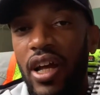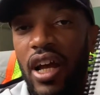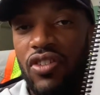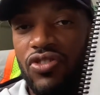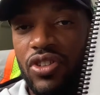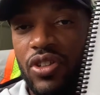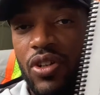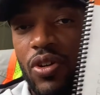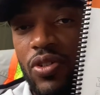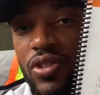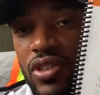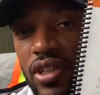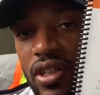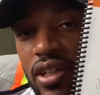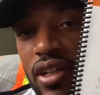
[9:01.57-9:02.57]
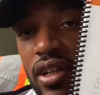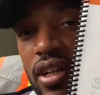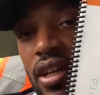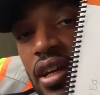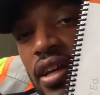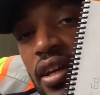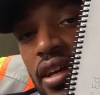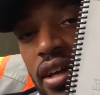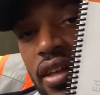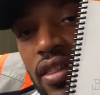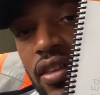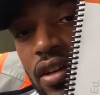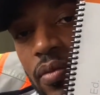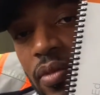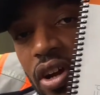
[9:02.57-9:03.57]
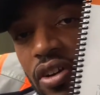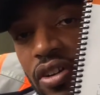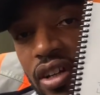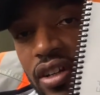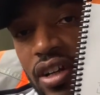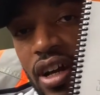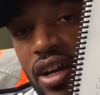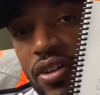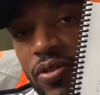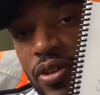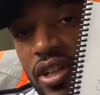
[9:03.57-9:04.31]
actually go to the American Concrete